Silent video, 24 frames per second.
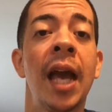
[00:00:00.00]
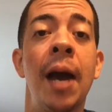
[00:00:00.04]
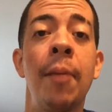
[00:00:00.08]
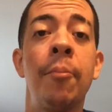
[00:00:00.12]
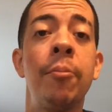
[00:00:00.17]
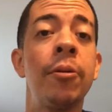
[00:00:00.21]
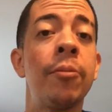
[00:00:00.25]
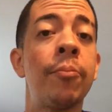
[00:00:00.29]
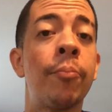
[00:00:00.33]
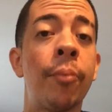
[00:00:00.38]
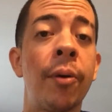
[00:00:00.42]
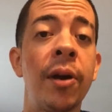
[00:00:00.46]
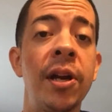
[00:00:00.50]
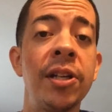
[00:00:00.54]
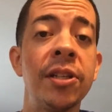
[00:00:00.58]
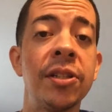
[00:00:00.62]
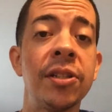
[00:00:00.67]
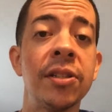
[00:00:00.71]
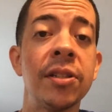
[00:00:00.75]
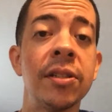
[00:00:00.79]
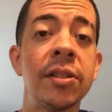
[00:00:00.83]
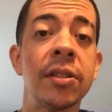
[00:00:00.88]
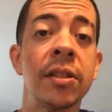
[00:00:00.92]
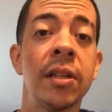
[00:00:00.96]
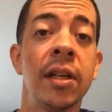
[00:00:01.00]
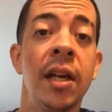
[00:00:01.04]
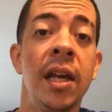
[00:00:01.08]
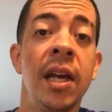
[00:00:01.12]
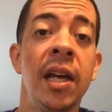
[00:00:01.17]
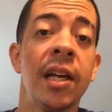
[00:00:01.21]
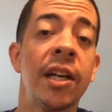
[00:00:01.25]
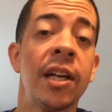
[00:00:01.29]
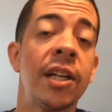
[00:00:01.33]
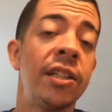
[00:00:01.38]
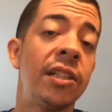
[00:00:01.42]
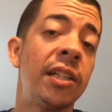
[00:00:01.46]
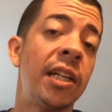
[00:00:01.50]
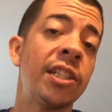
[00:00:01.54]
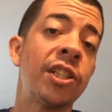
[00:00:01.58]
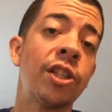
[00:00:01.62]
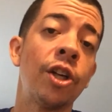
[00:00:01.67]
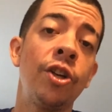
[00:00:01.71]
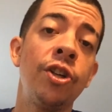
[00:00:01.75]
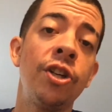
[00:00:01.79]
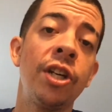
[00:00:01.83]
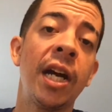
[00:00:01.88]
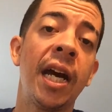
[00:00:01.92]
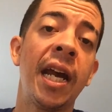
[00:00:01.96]
I bring patience. Because that's
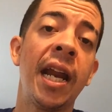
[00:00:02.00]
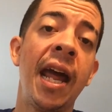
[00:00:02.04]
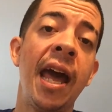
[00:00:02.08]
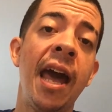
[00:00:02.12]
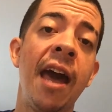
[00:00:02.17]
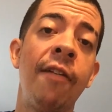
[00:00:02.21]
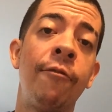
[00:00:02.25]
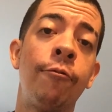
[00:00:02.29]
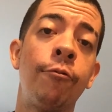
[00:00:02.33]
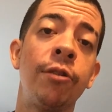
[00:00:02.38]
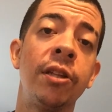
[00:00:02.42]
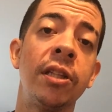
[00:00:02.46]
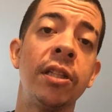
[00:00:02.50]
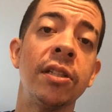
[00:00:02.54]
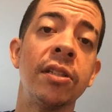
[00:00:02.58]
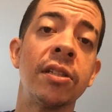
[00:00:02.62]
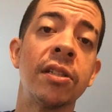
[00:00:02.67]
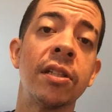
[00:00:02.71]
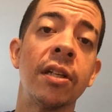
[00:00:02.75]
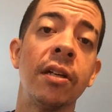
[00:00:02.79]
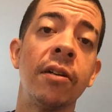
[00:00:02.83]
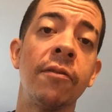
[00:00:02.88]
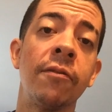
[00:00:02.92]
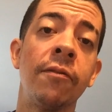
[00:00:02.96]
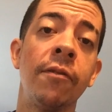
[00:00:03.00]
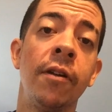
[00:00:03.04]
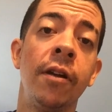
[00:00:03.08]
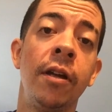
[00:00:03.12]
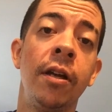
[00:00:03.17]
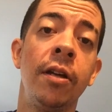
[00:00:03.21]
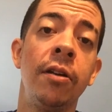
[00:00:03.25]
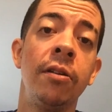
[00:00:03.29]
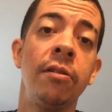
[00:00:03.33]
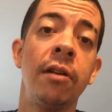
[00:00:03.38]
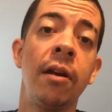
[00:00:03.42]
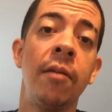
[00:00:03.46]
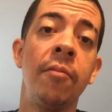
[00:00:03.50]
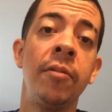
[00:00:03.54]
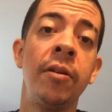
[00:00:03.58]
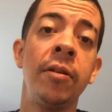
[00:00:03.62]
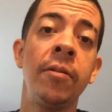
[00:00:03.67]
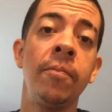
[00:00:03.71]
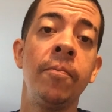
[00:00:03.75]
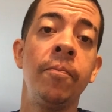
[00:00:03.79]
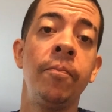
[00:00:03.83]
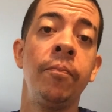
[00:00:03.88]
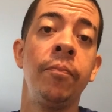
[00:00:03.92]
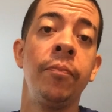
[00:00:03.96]
all you gotta have with yourself. You know I
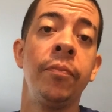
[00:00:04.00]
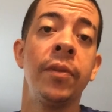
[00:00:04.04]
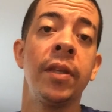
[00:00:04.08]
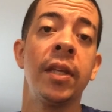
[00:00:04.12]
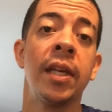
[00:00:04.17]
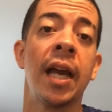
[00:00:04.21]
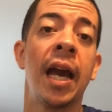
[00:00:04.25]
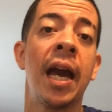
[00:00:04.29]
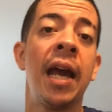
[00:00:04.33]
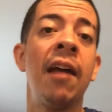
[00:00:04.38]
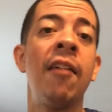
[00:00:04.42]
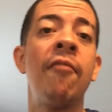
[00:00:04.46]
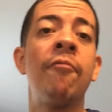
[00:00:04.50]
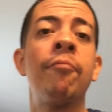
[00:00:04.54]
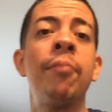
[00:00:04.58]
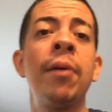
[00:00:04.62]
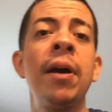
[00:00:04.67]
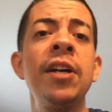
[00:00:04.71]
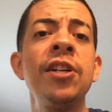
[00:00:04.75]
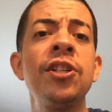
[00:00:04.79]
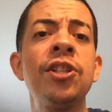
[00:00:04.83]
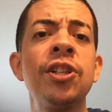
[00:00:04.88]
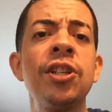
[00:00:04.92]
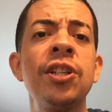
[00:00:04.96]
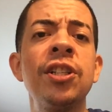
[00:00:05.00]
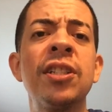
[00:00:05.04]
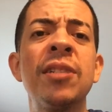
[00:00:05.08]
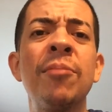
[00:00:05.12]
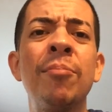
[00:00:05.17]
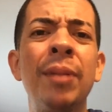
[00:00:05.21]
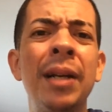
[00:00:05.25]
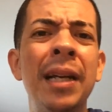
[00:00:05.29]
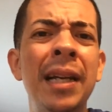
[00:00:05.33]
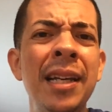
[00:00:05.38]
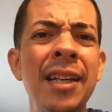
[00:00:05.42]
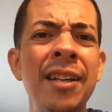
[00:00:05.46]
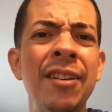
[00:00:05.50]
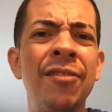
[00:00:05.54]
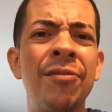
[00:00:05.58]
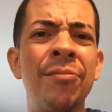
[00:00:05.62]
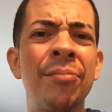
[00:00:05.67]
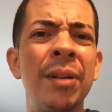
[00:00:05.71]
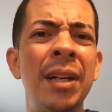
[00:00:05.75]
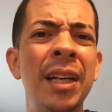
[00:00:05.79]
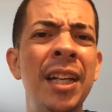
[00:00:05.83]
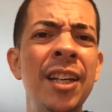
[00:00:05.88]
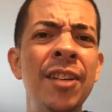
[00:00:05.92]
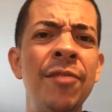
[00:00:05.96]
mean? And have patience and believe.
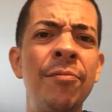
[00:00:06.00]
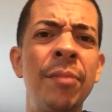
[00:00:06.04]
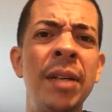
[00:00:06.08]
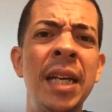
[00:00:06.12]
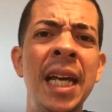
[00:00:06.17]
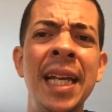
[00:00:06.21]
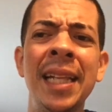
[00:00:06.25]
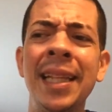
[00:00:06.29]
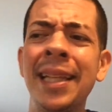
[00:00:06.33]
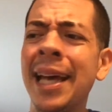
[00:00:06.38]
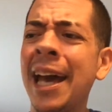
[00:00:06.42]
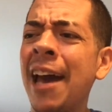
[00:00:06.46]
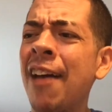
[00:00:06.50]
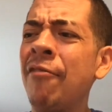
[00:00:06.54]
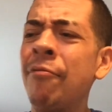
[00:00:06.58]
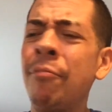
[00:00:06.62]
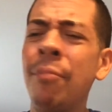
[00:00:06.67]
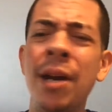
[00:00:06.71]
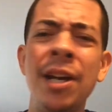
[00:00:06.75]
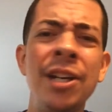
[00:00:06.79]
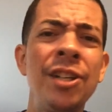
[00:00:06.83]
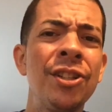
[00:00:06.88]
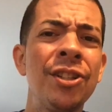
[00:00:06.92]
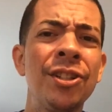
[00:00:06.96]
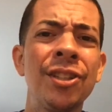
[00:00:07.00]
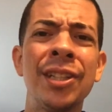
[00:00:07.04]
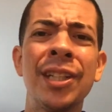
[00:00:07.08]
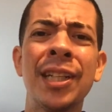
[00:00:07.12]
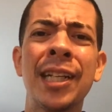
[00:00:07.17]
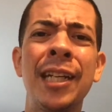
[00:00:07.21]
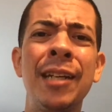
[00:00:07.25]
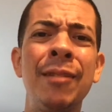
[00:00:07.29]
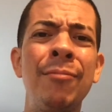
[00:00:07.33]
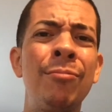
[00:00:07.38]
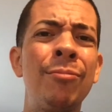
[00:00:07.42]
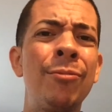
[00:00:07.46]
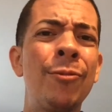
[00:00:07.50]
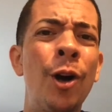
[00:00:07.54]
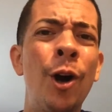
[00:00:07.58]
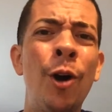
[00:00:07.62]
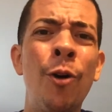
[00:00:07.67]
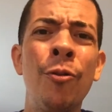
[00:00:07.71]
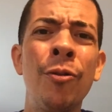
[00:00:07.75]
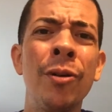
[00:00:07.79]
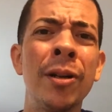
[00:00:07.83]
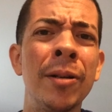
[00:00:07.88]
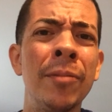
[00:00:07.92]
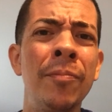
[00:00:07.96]
Believe me, after I have patience and keep
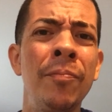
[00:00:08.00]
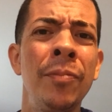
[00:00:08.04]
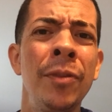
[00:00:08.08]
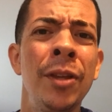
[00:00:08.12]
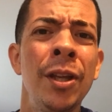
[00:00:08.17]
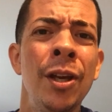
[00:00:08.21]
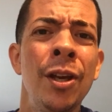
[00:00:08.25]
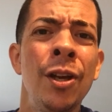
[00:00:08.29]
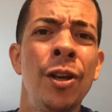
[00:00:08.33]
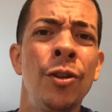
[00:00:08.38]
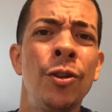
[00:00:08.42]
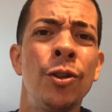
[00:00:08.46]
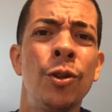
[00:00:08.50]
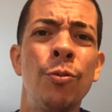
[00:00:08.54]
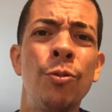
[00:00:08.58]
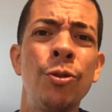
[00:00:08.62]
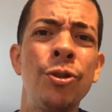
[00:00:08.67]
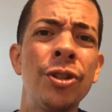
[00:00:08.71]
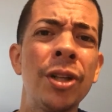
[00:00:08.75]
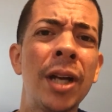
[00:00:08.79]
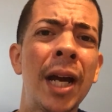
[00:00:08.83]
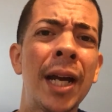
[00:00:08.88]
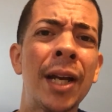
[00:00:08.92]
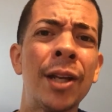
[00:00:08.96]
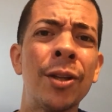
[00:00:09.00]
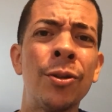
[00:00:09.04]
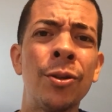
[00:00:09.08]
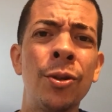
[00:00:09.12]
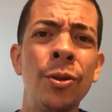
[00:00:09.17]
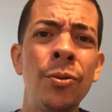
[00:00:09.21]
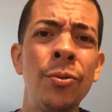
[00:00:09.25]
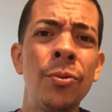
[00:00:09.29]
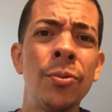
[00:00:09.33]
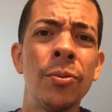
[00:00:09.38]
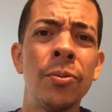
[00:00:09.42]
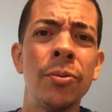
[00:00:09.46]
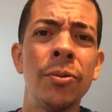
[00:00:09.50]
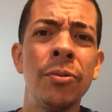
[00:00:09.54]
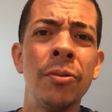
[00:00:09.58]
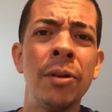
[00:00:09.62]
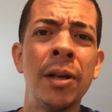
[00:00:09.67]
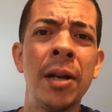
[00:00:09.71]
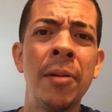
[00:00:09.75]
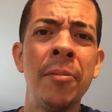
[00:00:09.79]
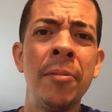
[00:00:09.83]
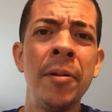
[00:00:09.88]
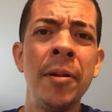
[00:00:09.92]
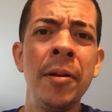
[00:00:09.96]
going. Do what you gotta do. You know
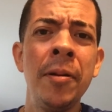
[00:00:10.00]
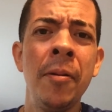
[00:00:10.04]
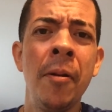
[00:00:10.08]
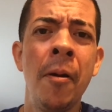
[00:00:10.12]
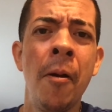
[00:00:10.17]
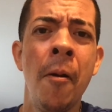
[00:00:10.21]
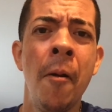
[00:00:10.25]
what I mean?